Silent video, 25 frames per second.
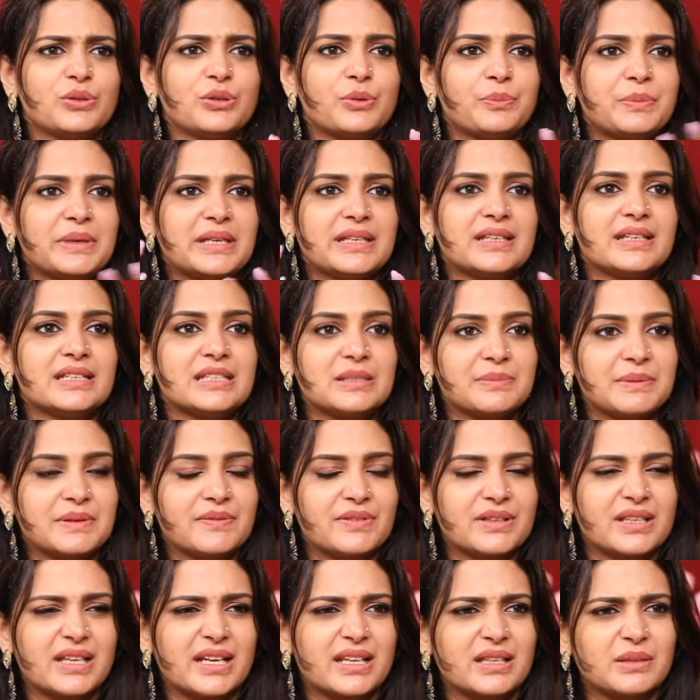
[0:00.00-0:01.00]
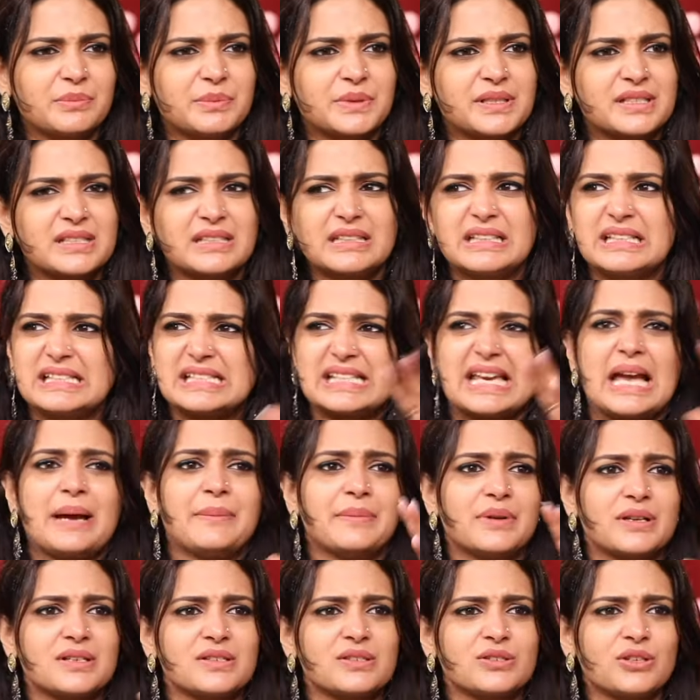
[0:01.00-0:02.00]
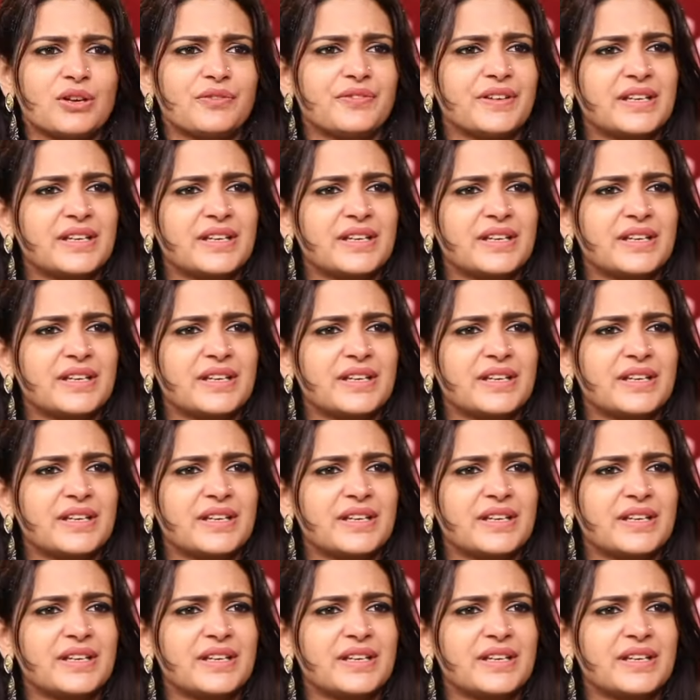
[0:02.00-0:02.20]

being intimate with another person, there's cameras in your